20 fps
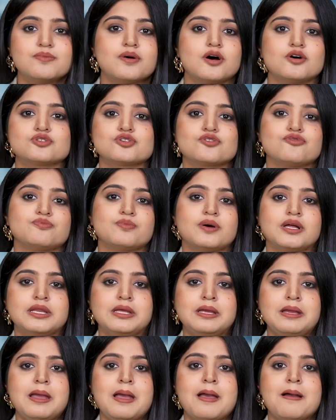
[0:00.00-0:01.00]
amount of
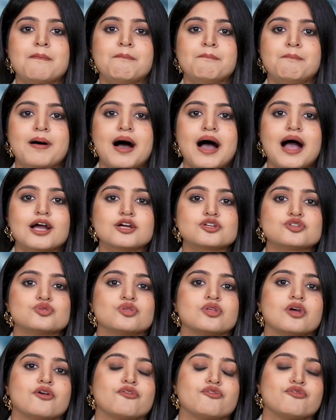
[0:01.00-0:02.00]
money back to
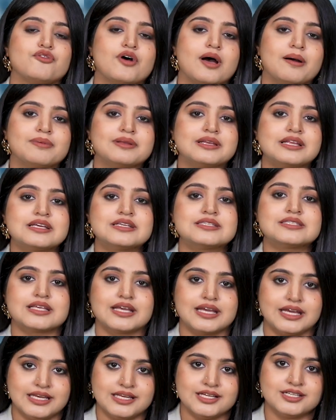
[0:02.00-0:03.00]
their families
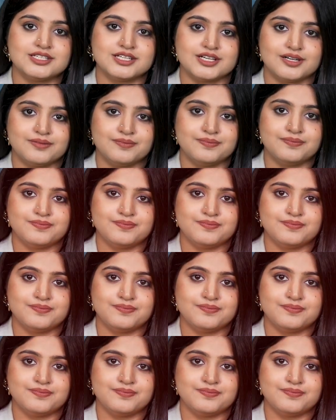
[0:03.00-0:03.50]
in India.